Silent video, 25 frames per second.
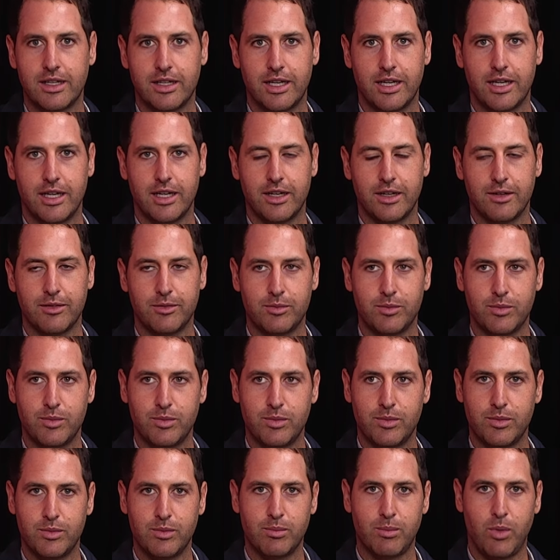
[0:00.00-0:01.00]
uh,
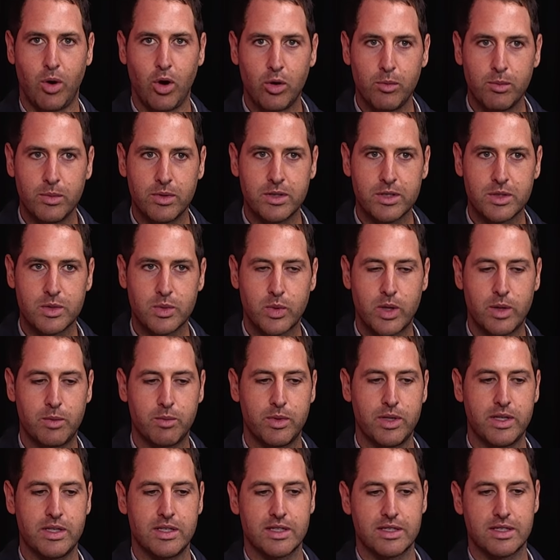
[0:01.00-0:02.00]
moments
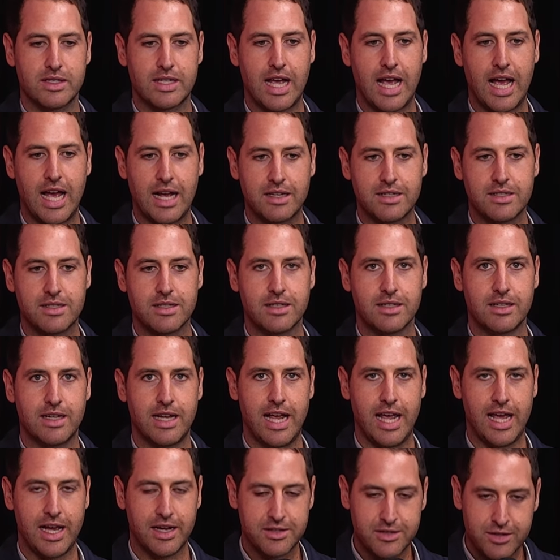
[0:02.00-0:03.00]
when we just had to
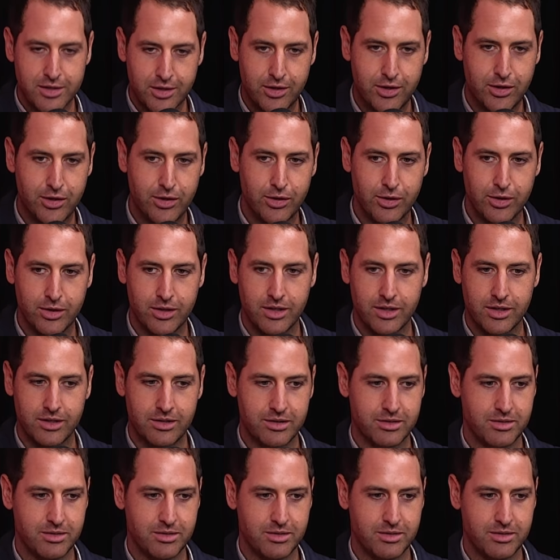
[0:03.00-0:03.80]
execute,